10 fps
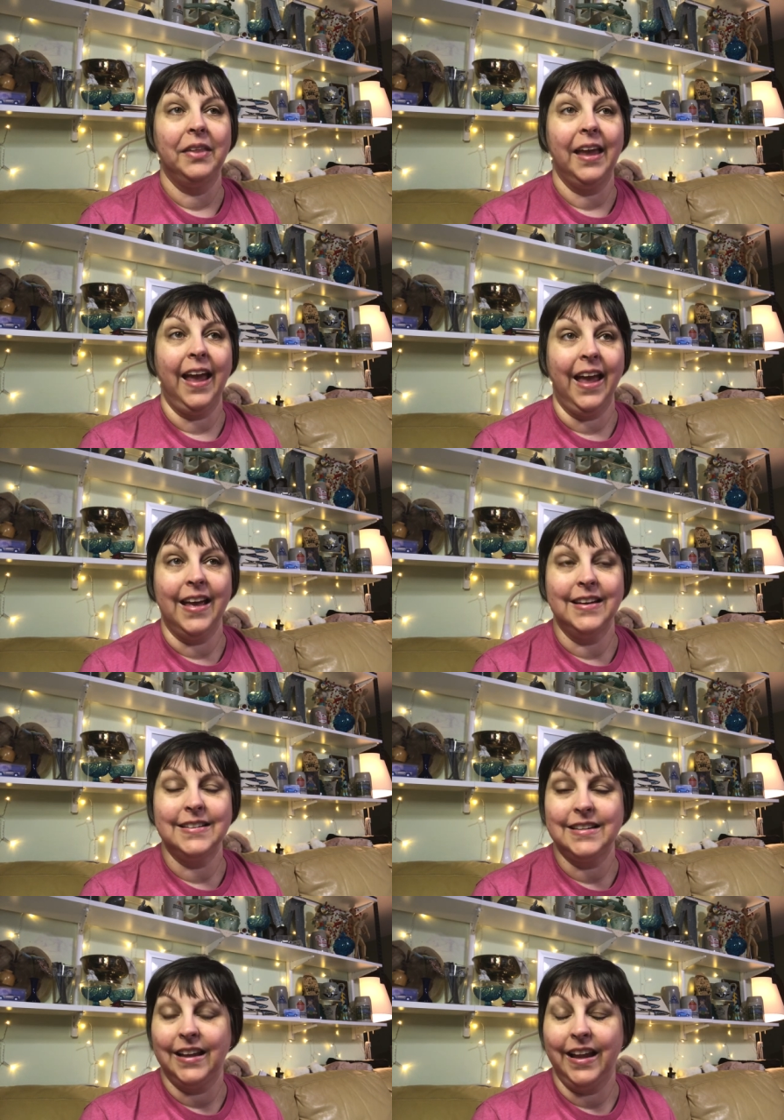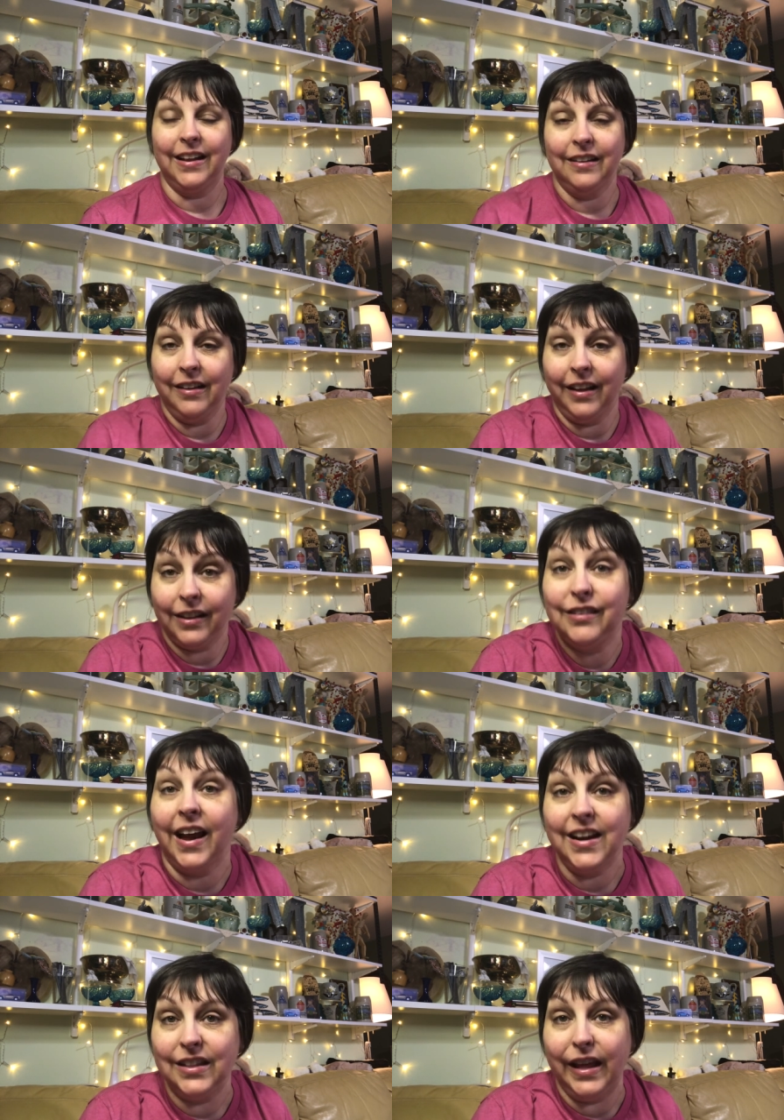and
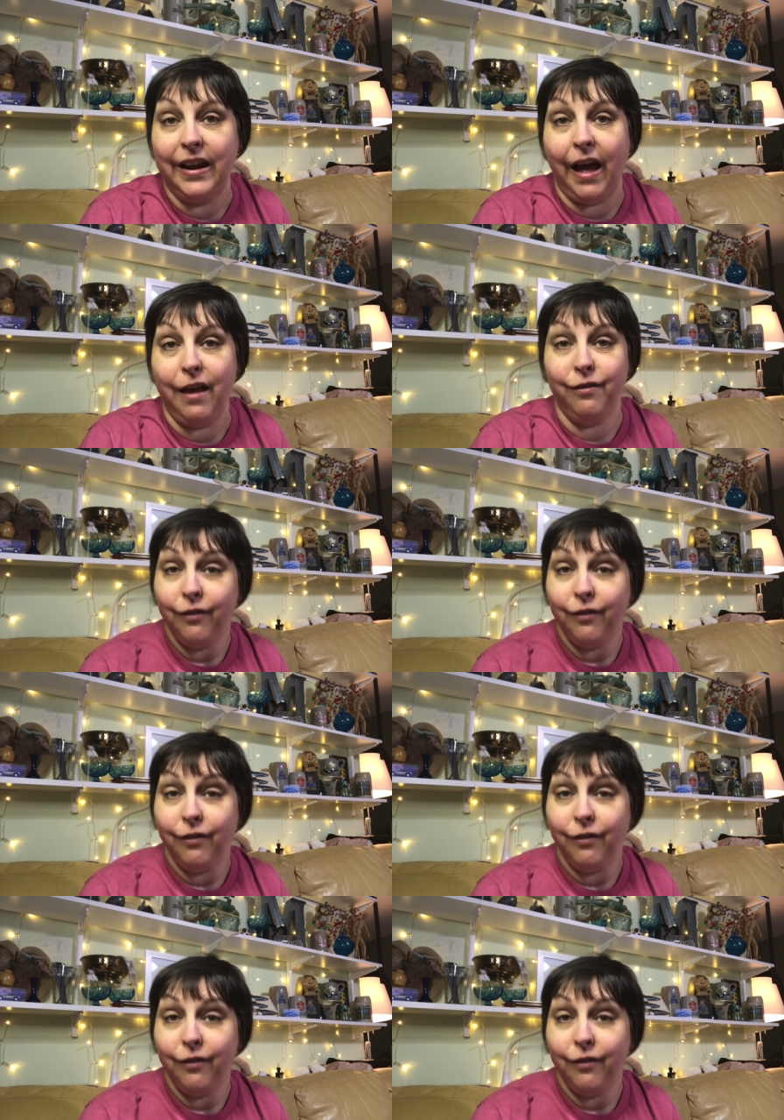excited that I